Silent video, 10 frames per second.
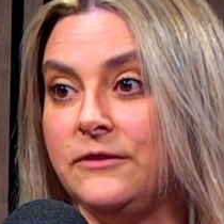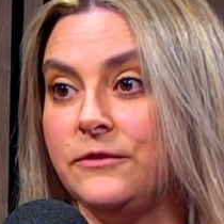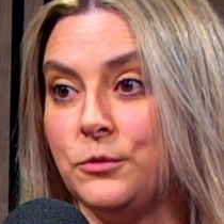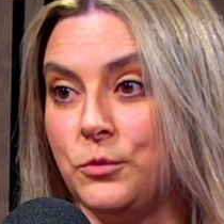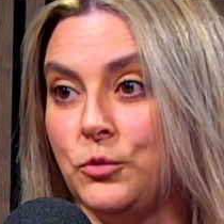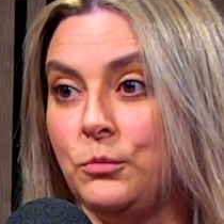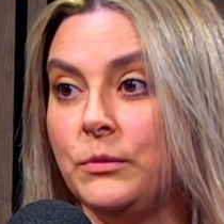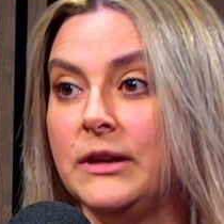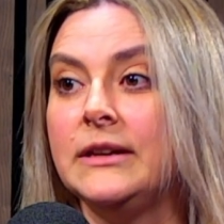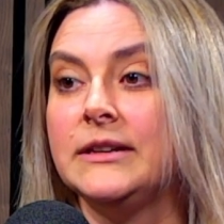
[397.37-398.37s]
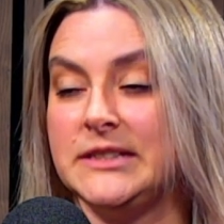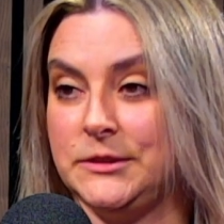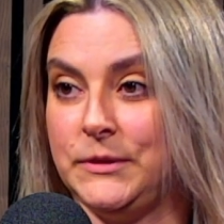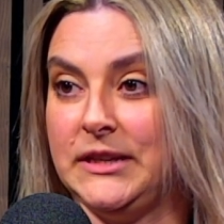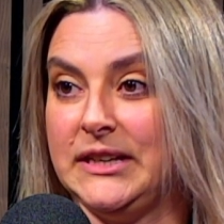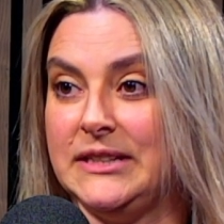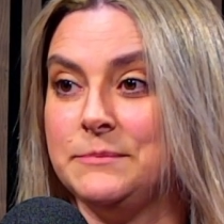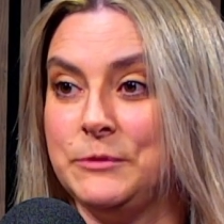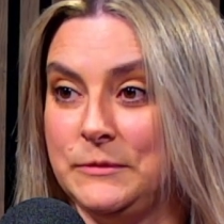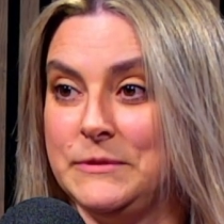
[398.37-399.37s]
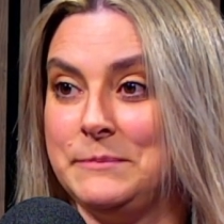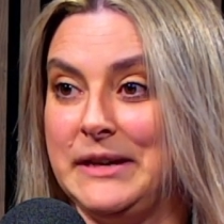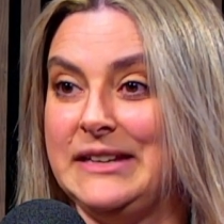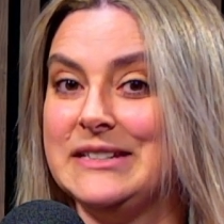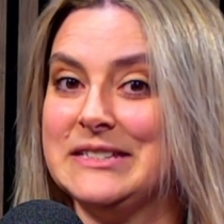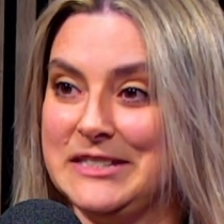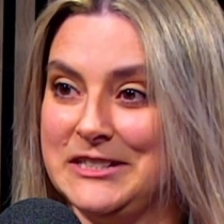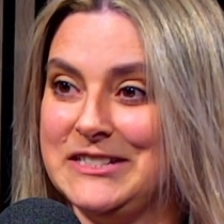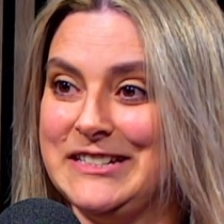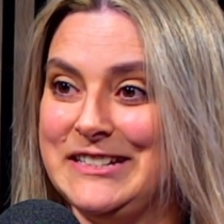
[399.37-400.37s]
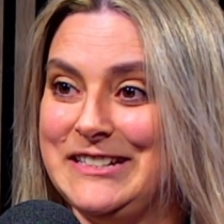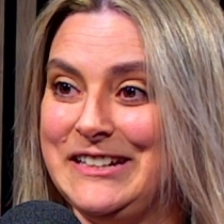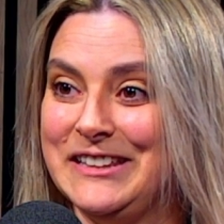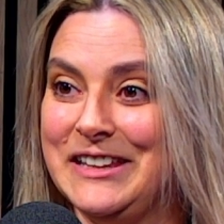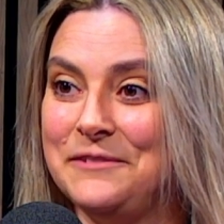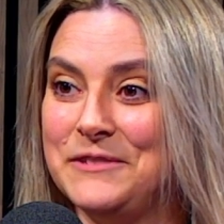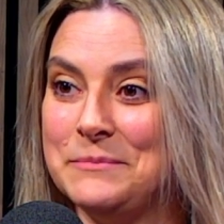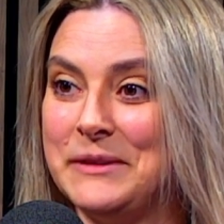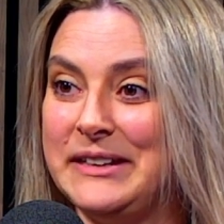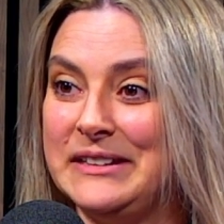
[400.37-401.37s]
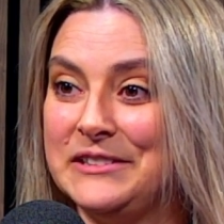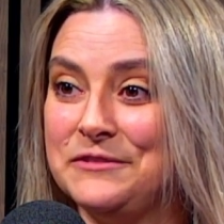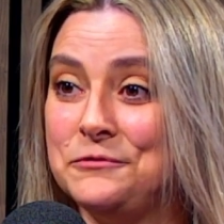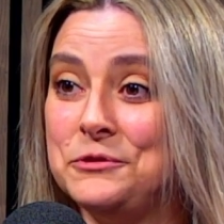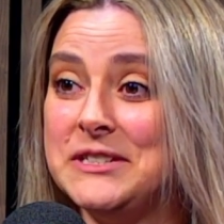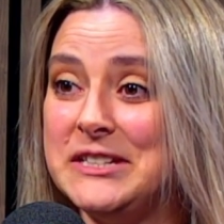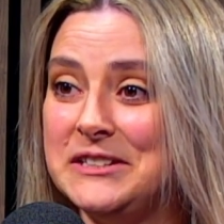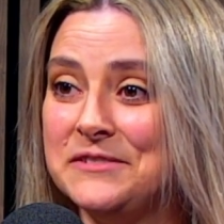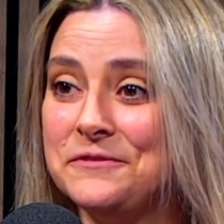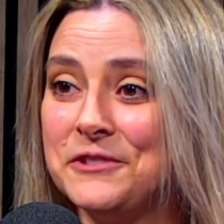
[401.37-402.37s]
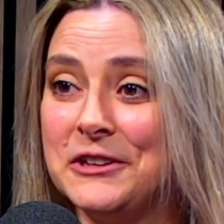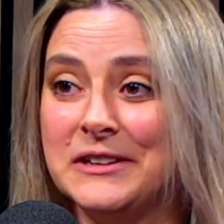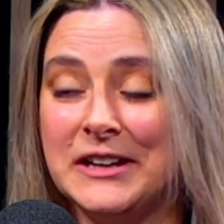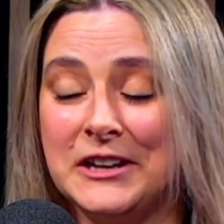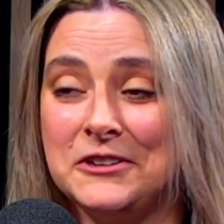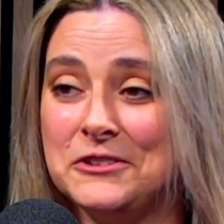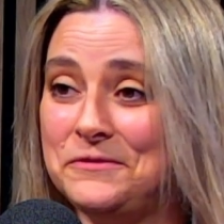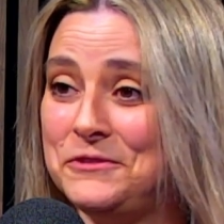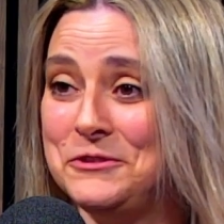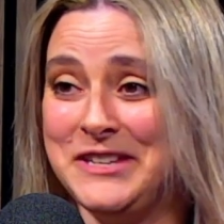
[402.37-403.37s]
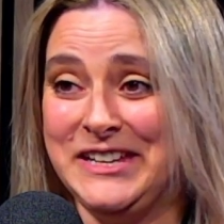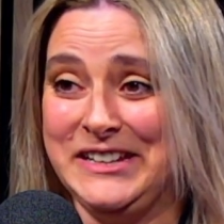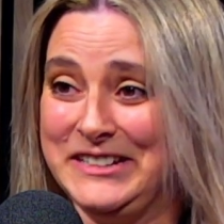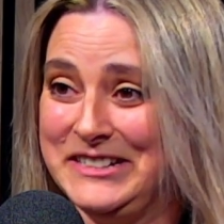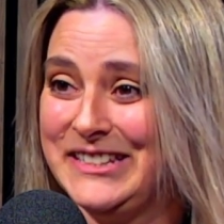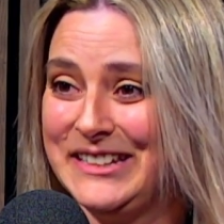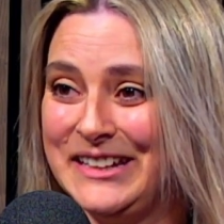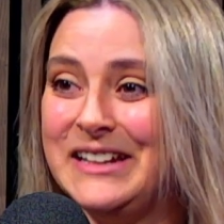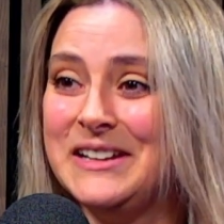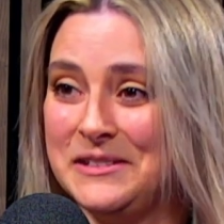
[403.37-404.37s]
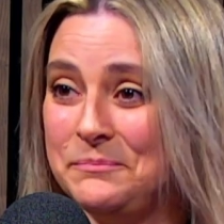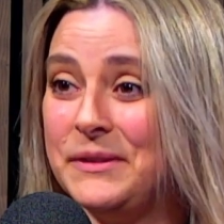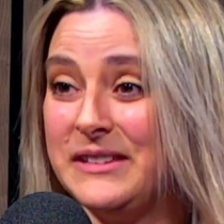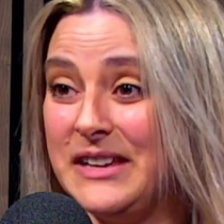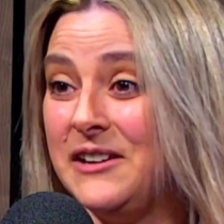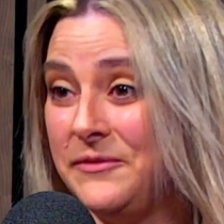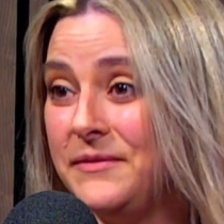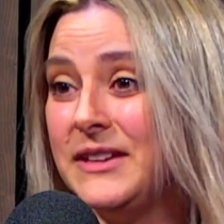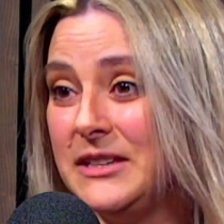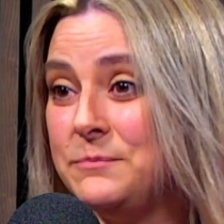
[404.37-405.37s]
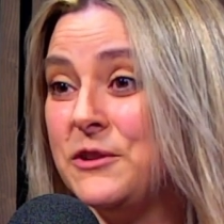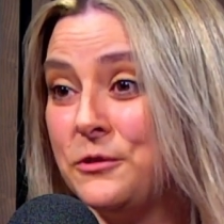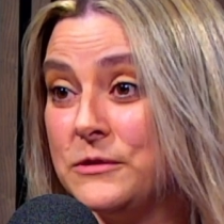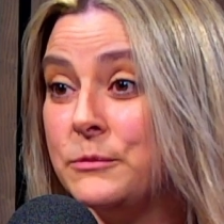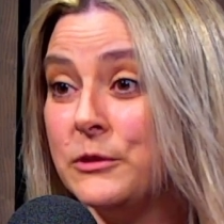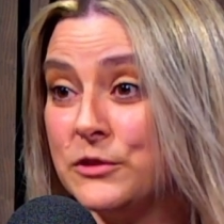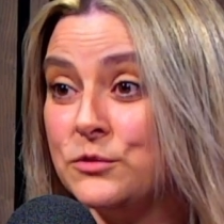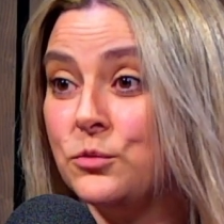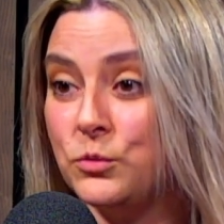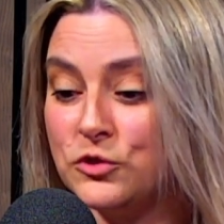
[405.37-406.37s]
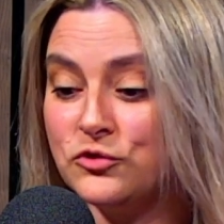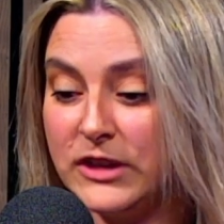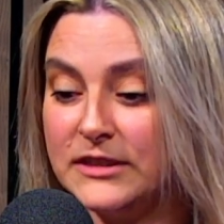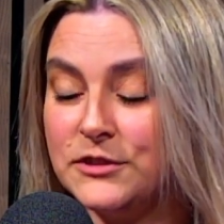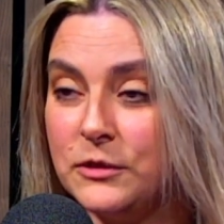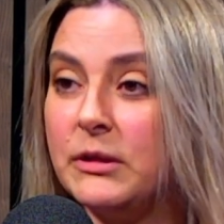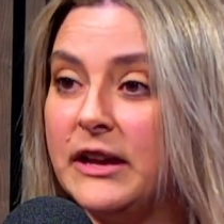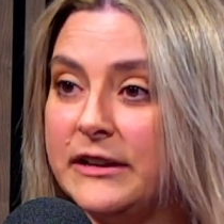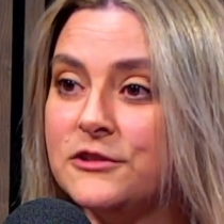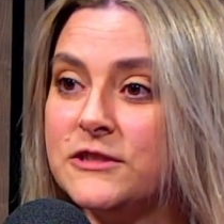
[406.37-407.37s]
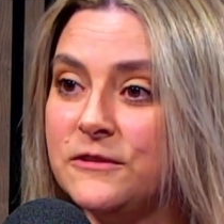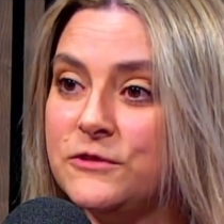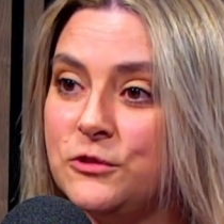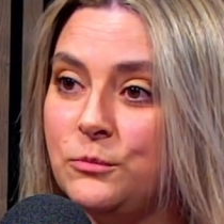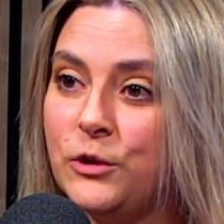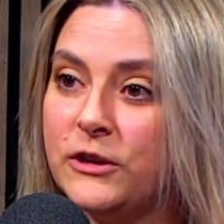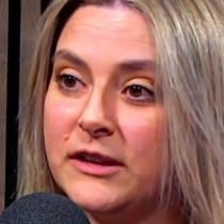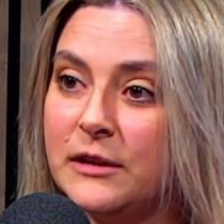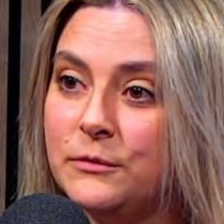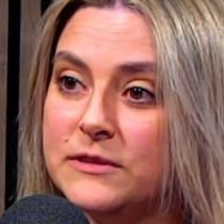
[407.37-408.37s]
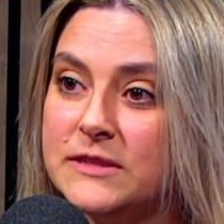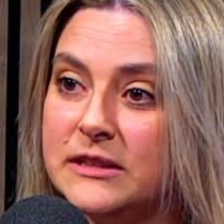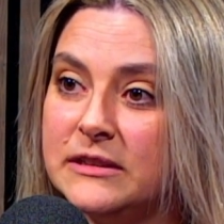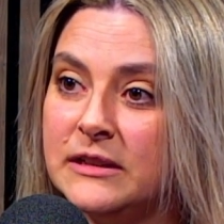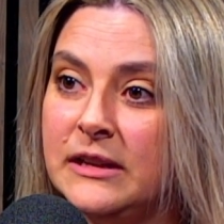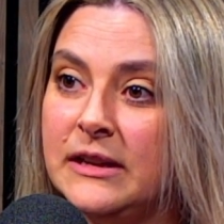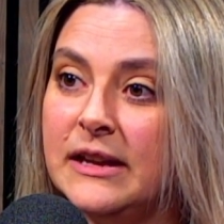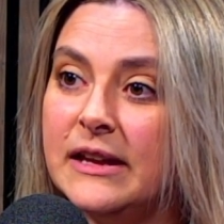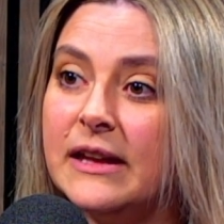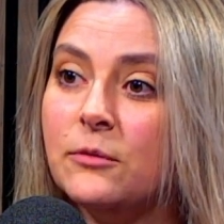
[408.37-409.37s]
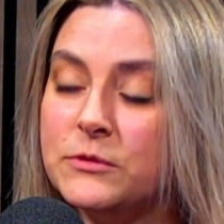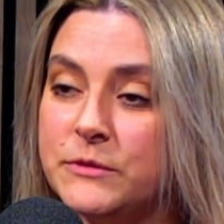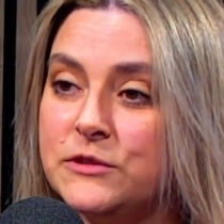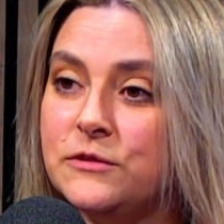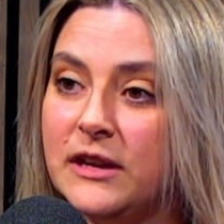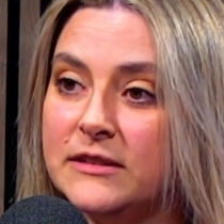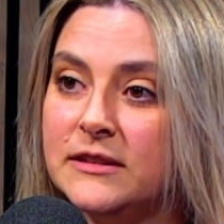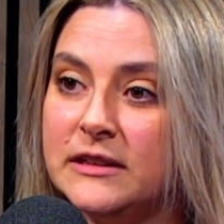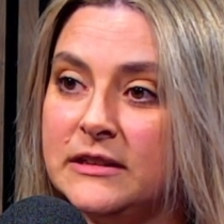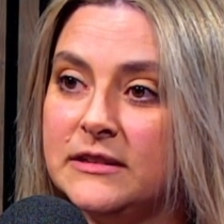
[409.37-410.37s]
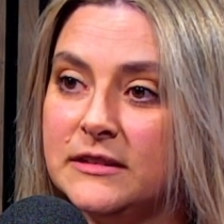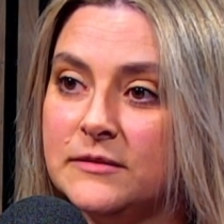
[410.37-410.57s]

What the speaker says: go home, deal with the kids, put them to bed, start studying. That was my routine for a good few years. But yeah, it's because we were so strict on applying ourselves during working hours that it helped me do that at nights.